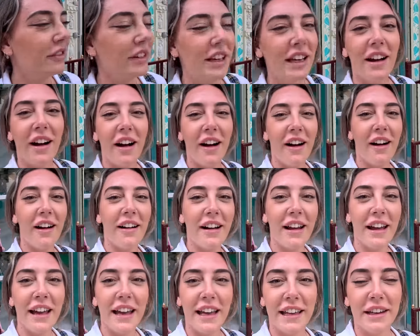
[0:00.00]
We
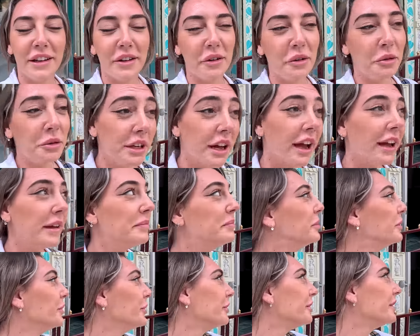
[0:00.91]
are in
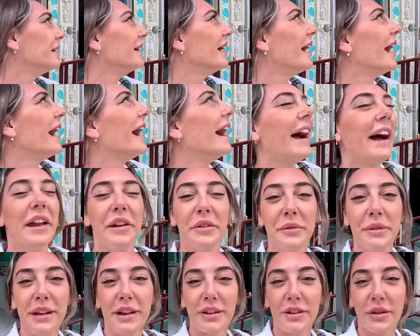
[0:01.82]
Udaipur and
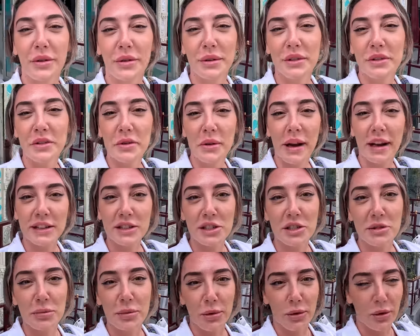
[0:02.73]
we are going to
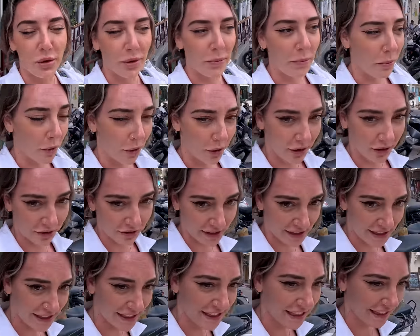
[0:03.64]
explore more of
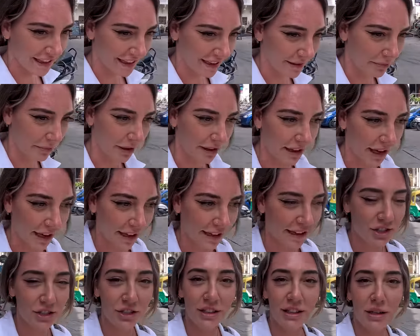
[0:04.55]
the city. But I
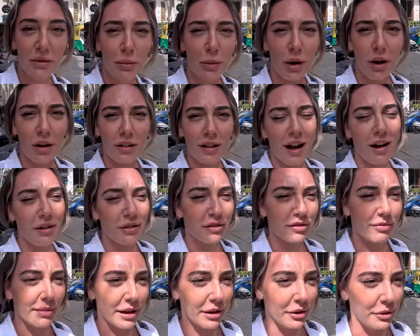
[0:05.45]
literally walk out
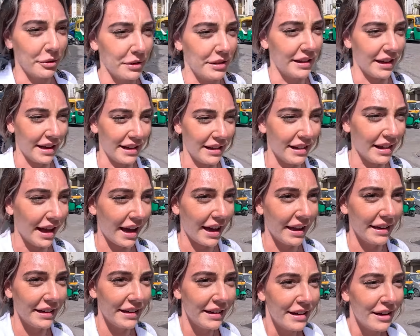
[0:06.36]
of my hotel
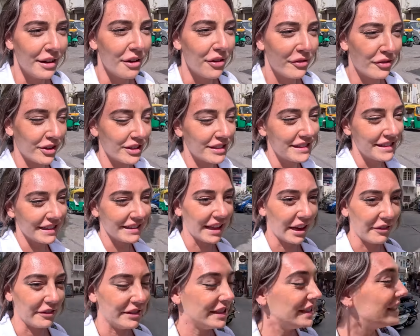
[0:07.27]
and first thing
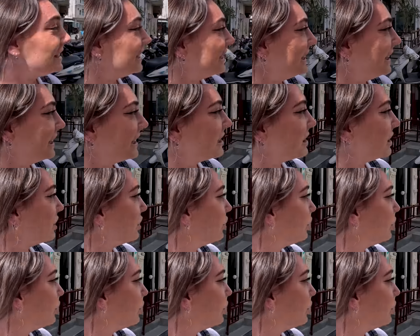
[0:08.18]
that we see is a